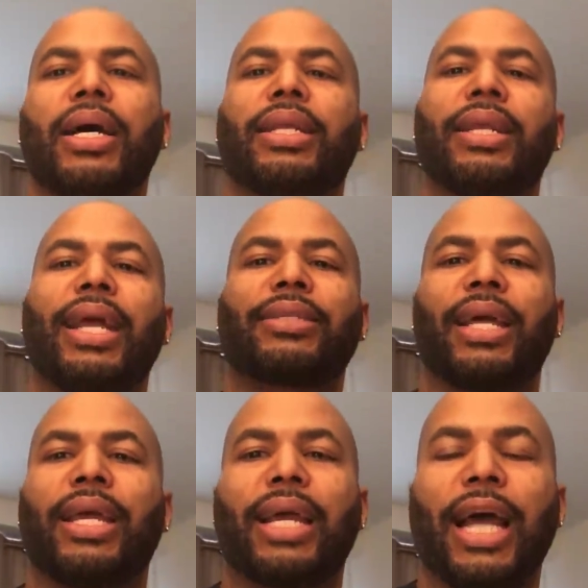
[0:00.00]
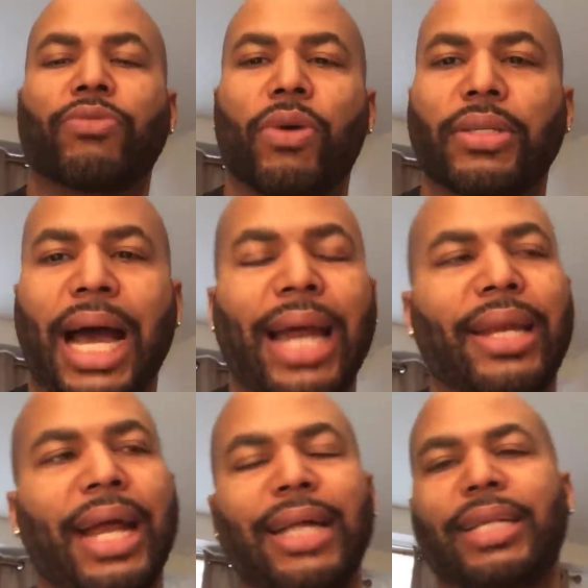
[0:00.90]
The next thing, guys, was I
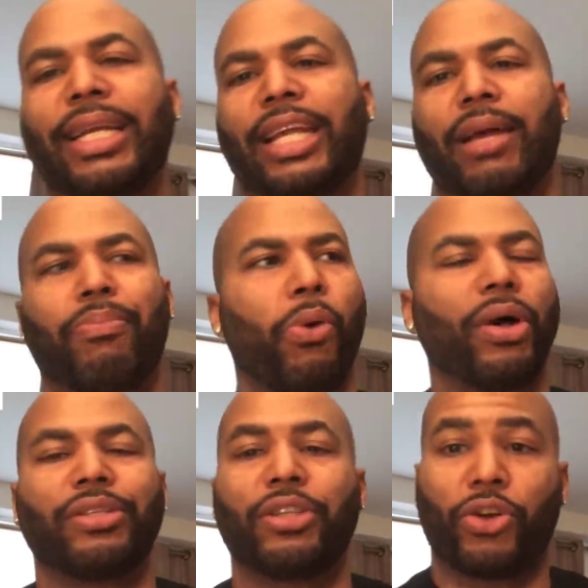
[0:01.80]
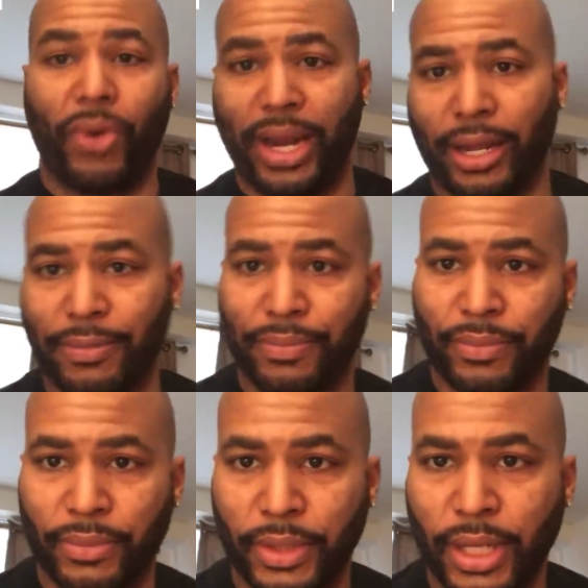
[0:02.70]
did not take the importance of credit.
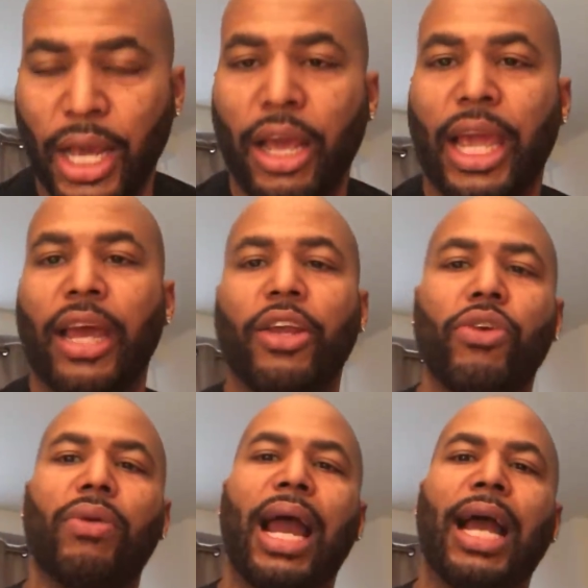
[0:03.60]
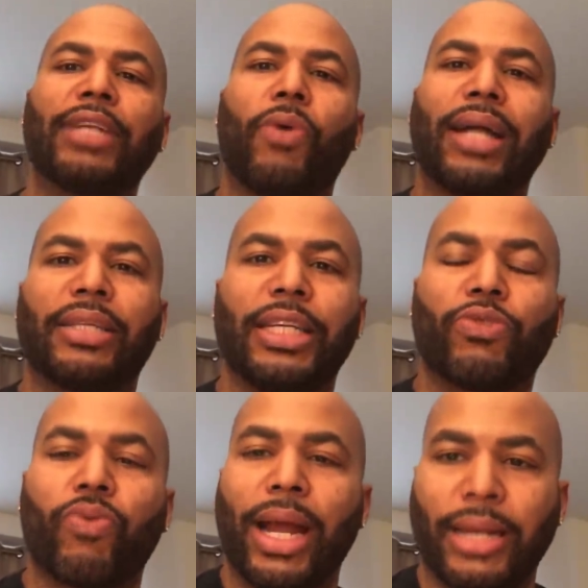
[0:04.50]
Any of you guys watching
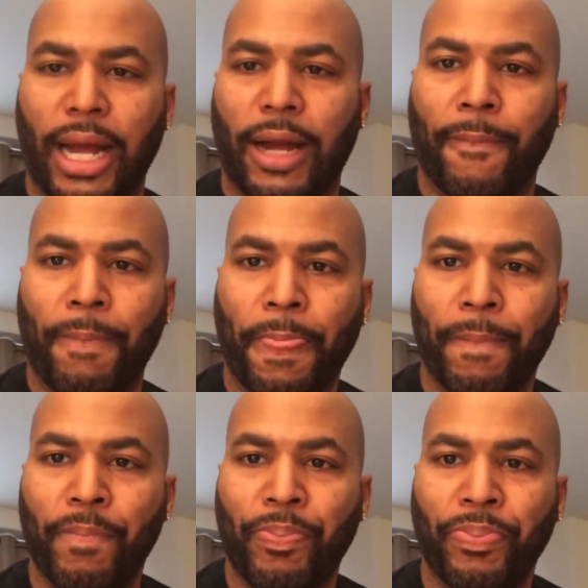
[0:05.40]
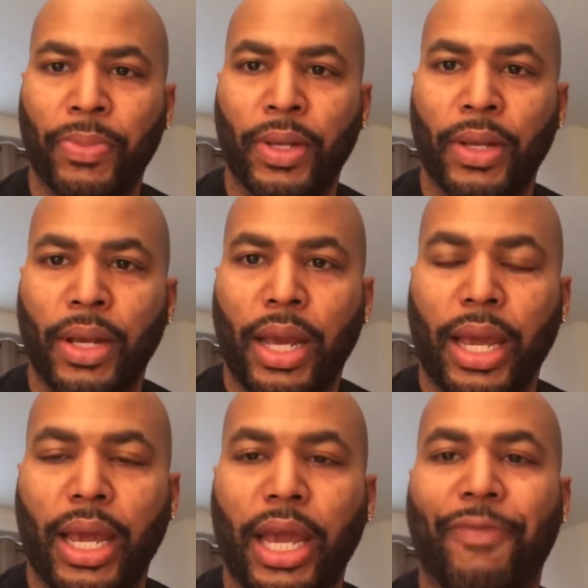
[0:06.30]
this right now,
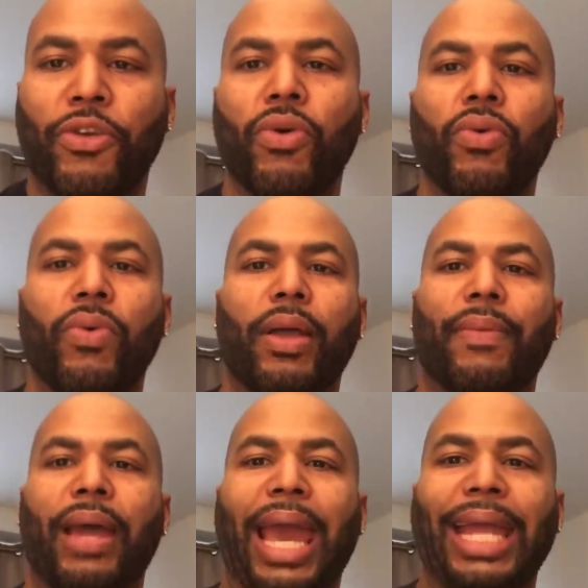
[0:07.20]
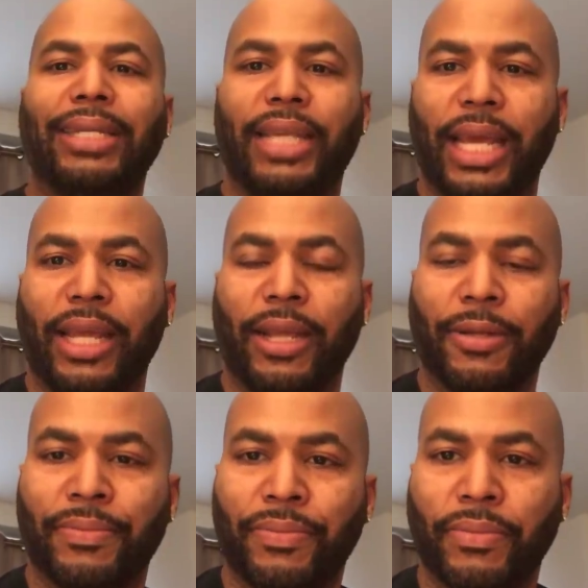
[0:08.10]
if you
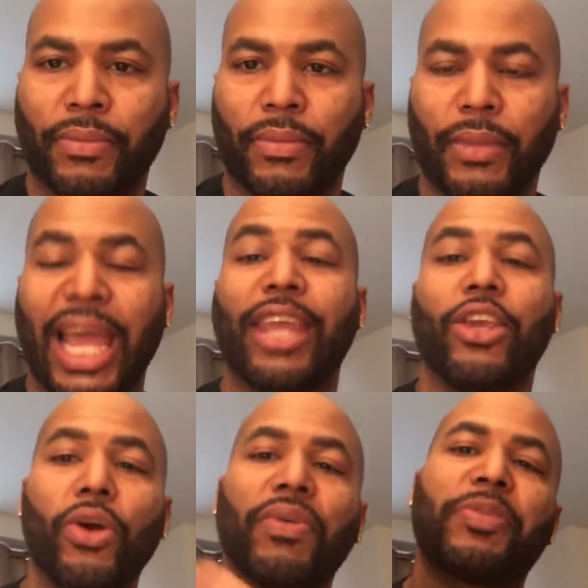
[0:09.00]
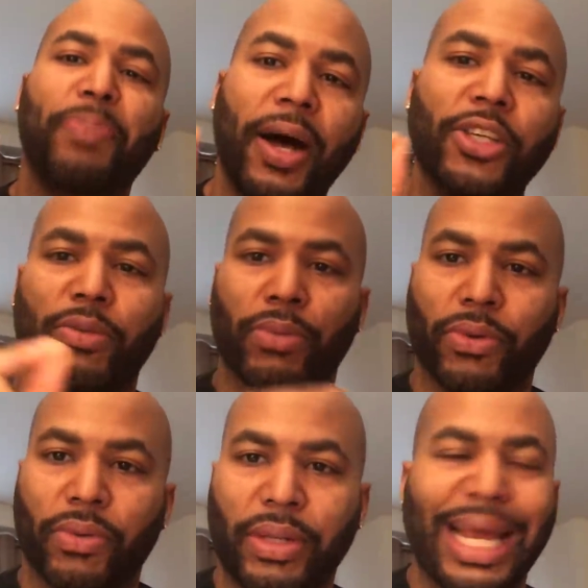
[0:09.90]
18 and you
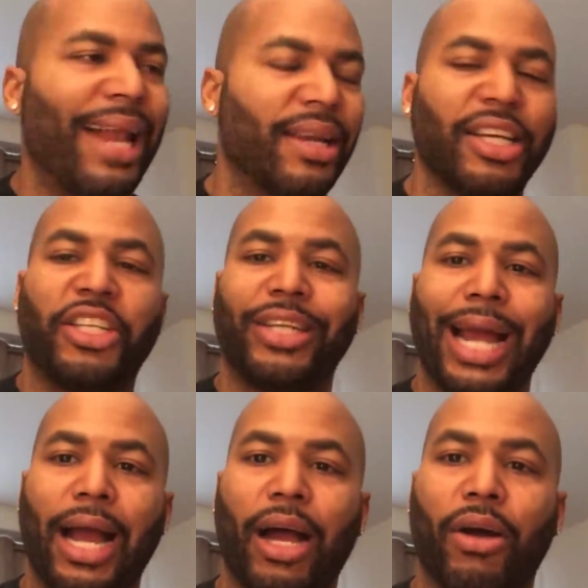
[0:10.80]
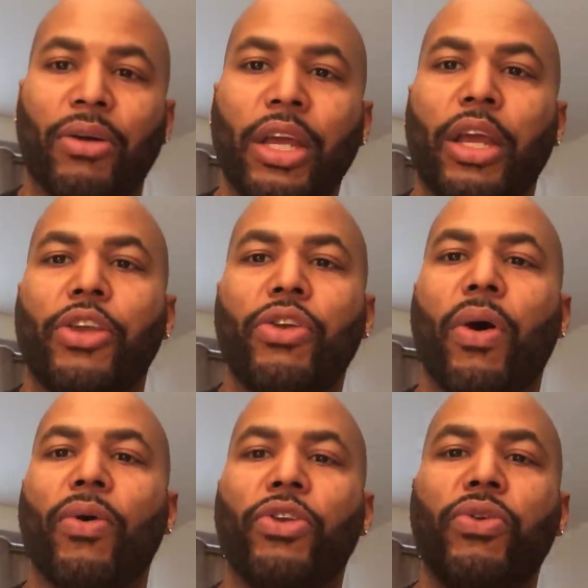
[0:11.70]
responsible, not a little child. You
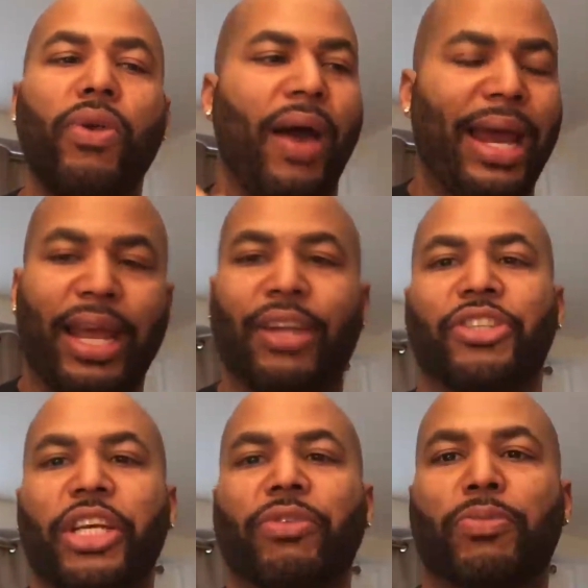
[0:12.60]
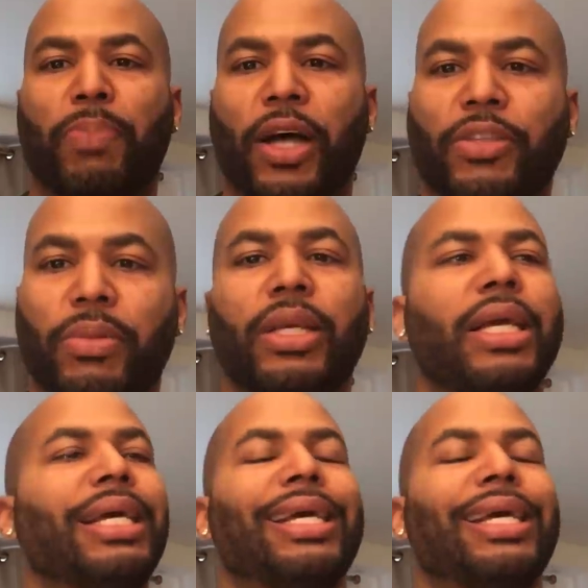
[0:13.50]
know you know how to handle shit responsibly.